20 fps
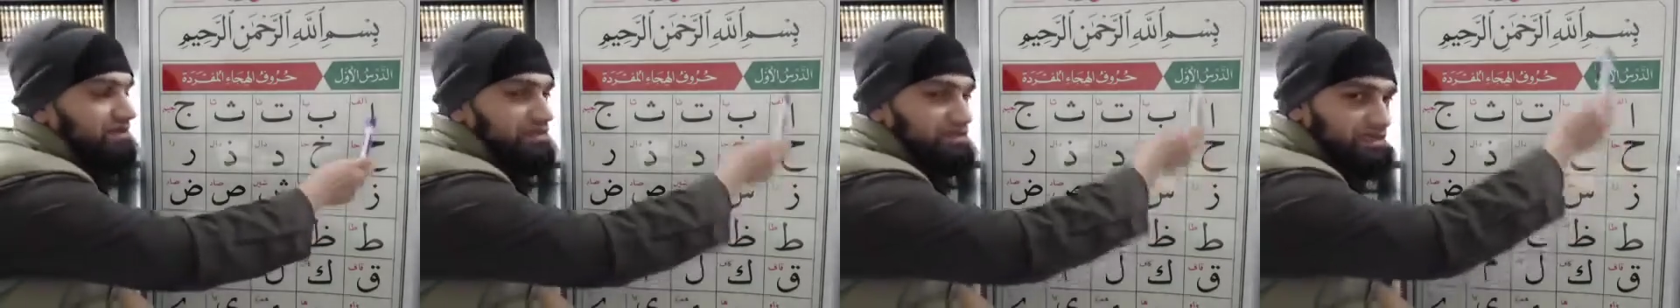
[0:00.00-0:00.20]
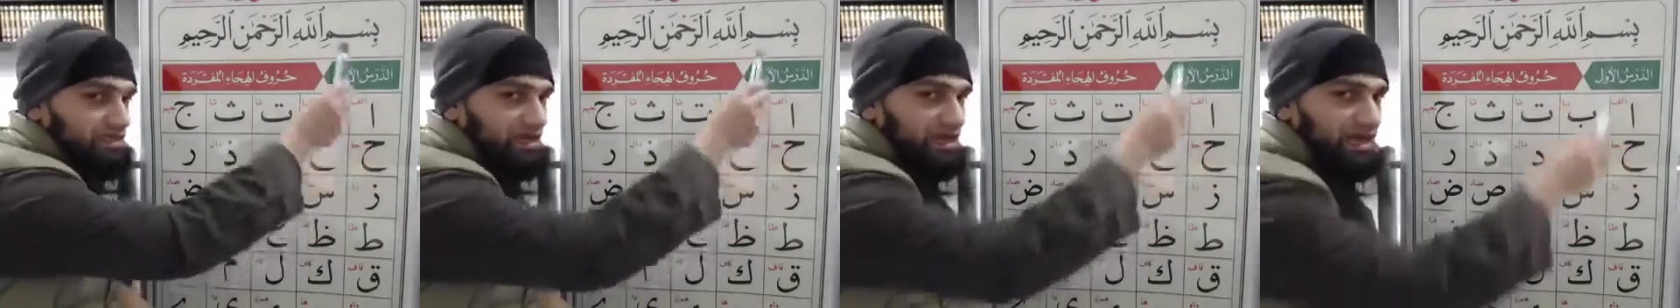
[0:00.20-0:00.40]

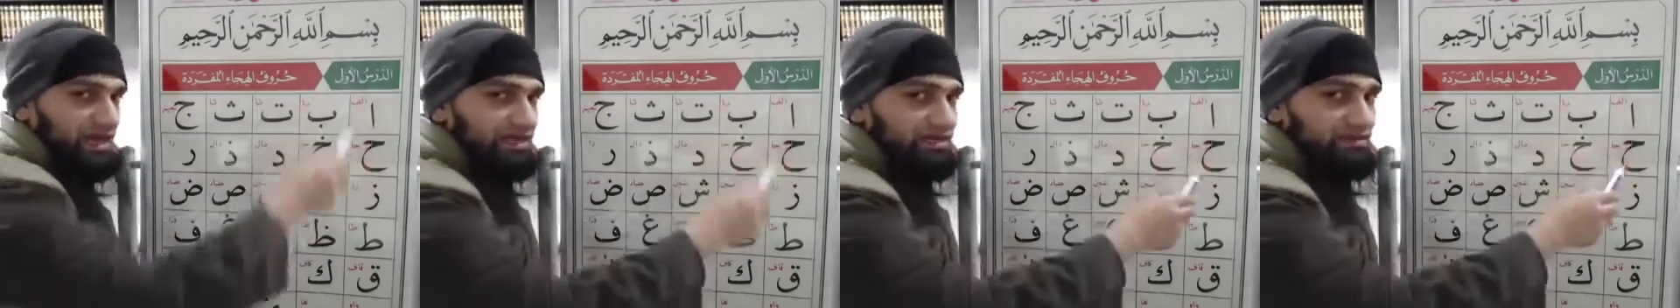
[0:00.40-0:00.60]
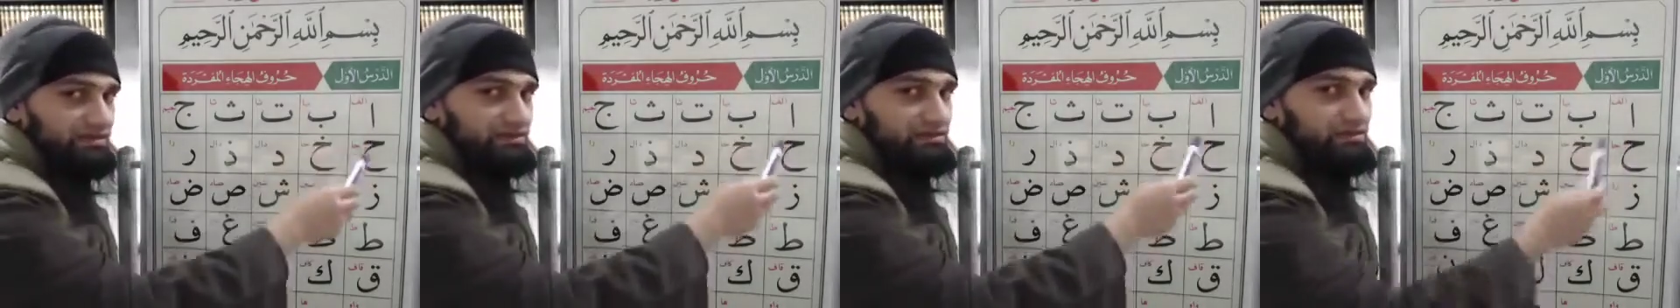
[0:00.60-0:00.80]
it's a
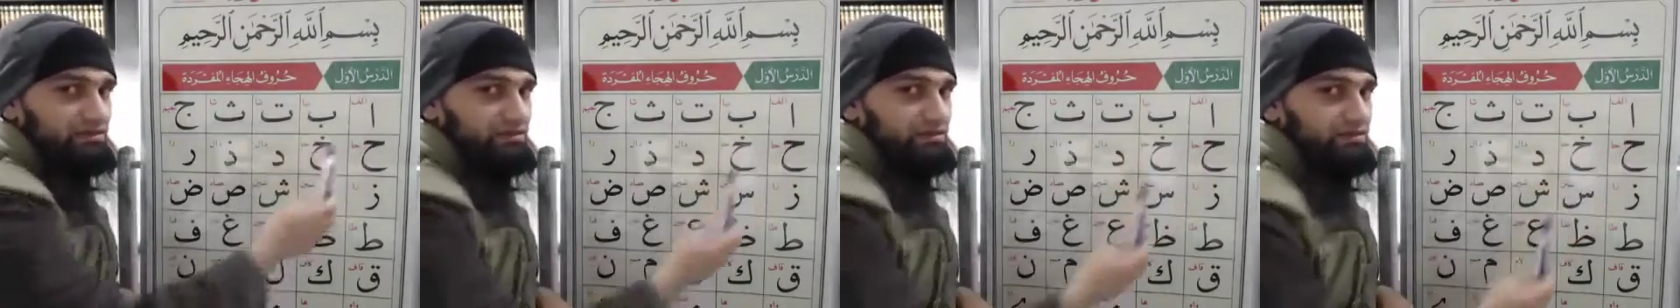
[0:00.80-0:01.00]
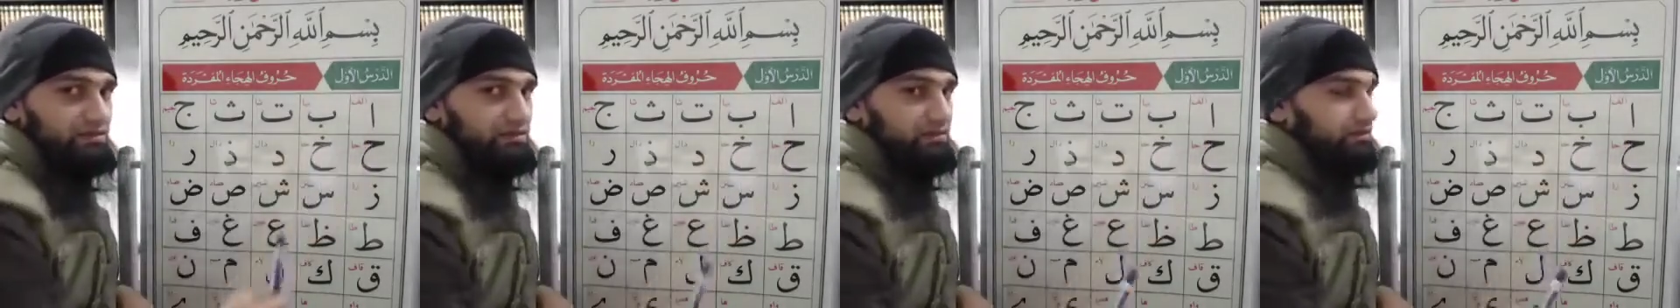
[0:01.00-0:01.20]
line,
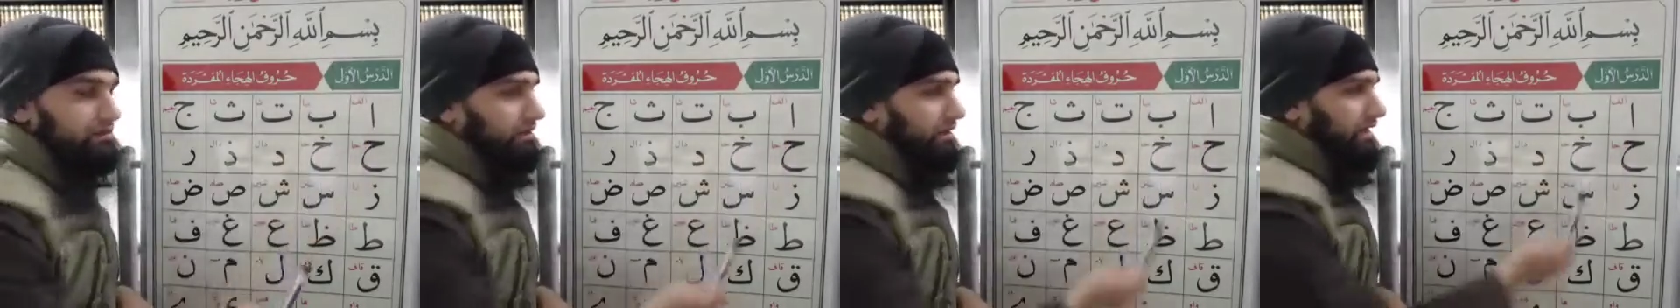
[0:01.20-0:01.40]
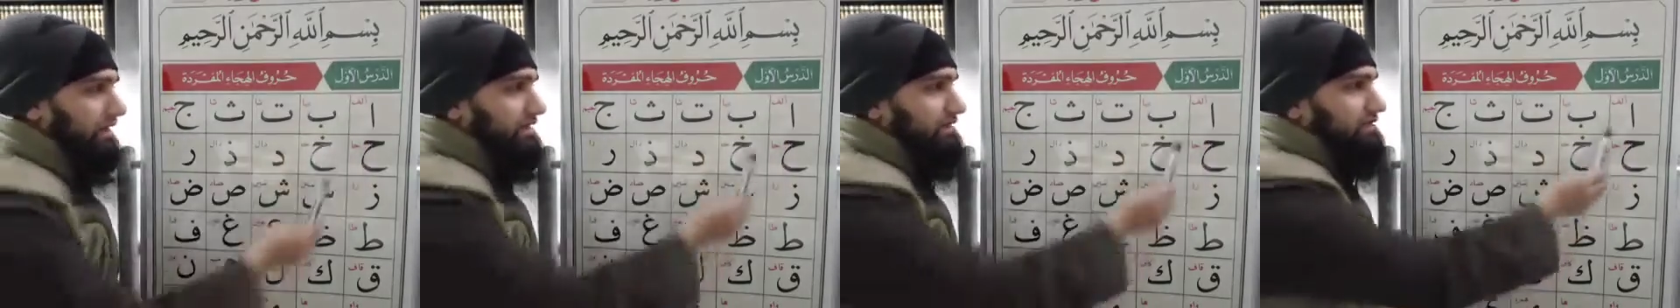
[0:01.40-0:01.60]

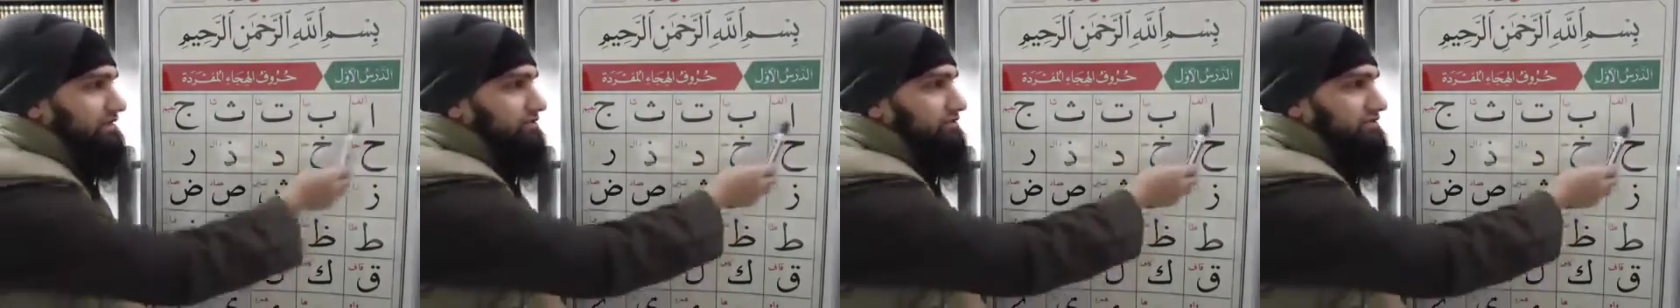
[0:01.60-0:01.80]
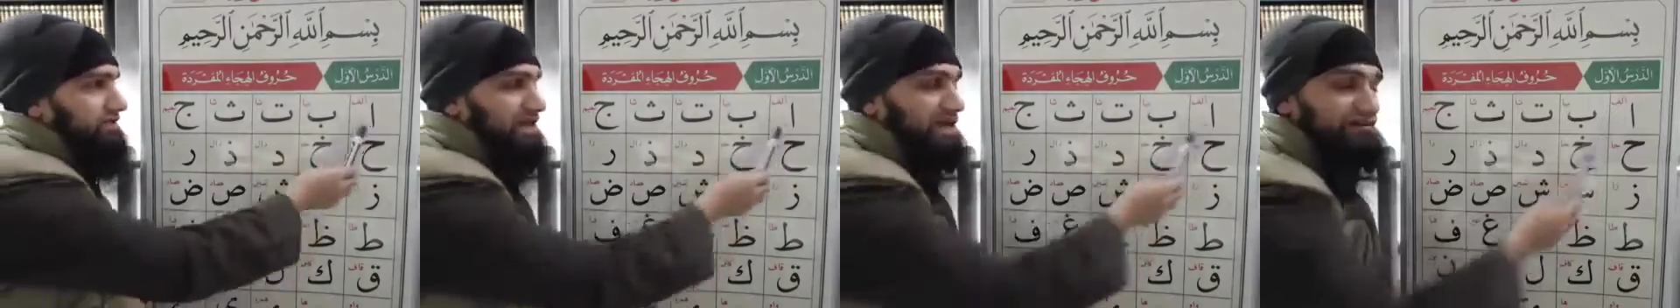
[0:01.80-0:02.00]
right?
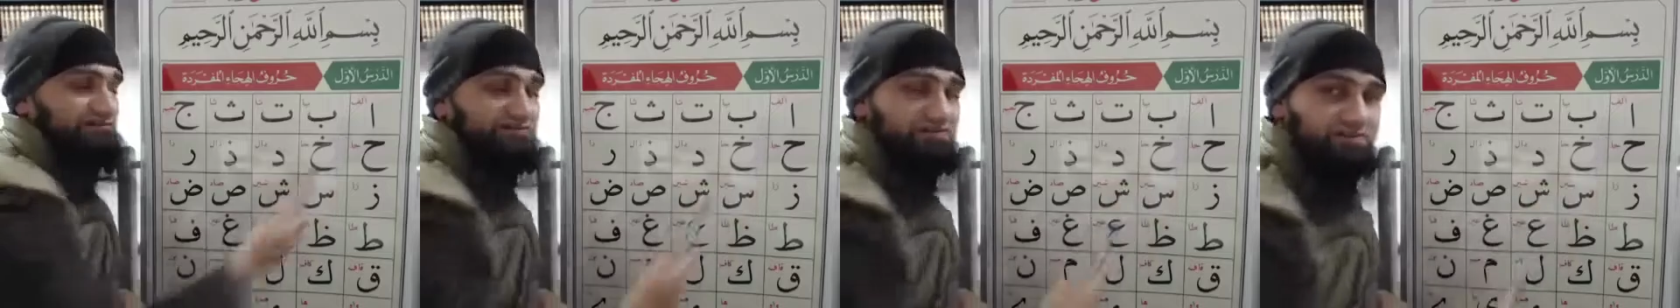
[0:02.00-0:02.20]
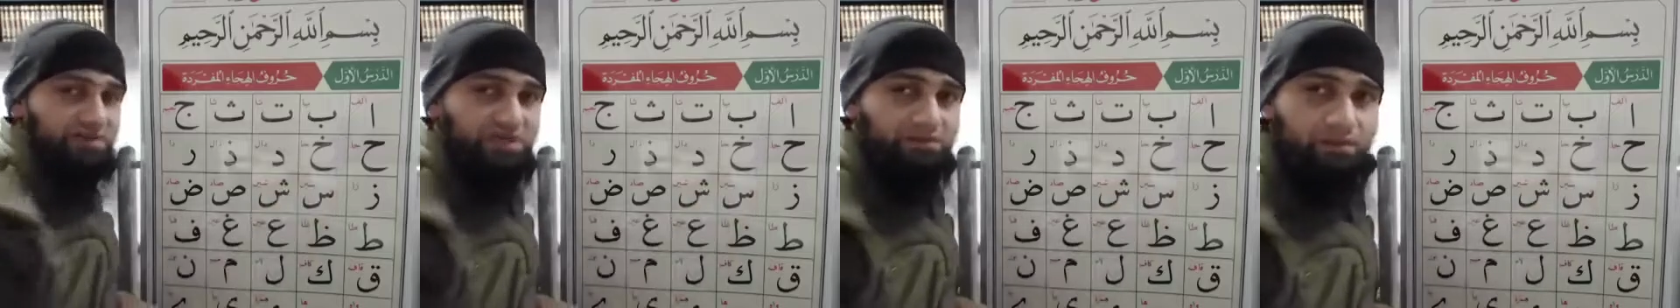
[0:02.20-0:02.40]
You say
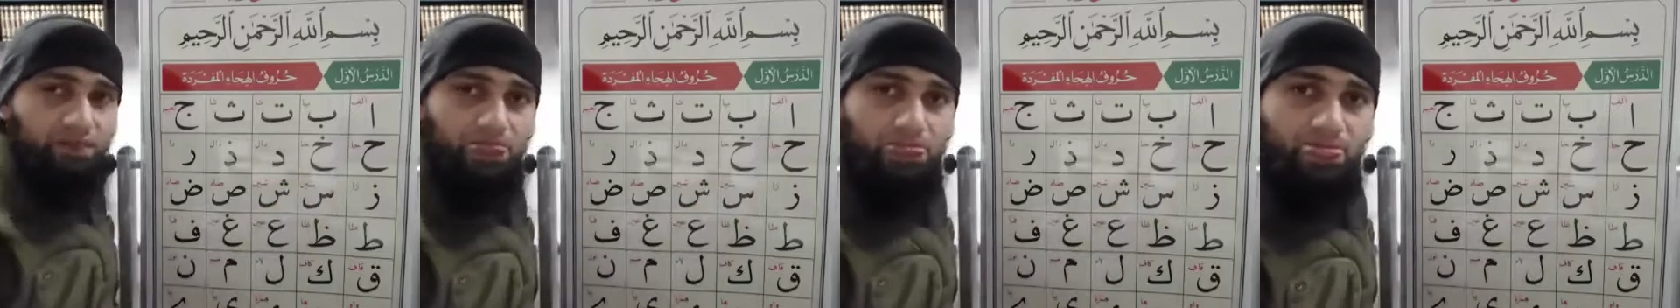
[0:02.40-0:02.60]
after me,